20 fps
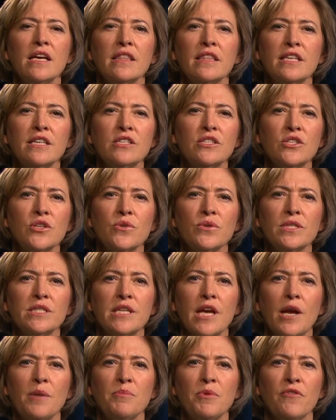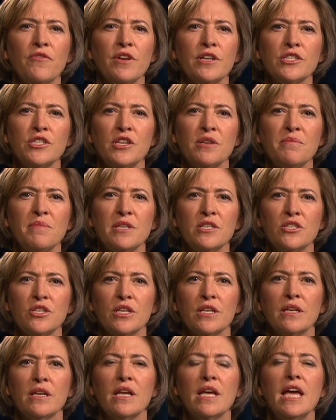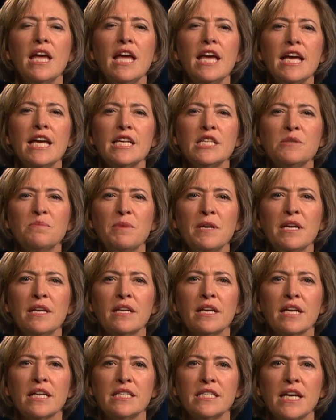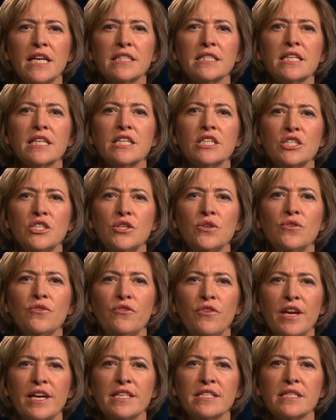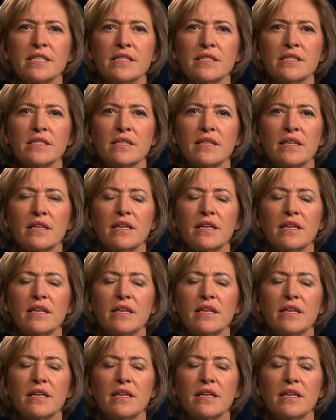This suicide prevention mission is being conducted in two phases.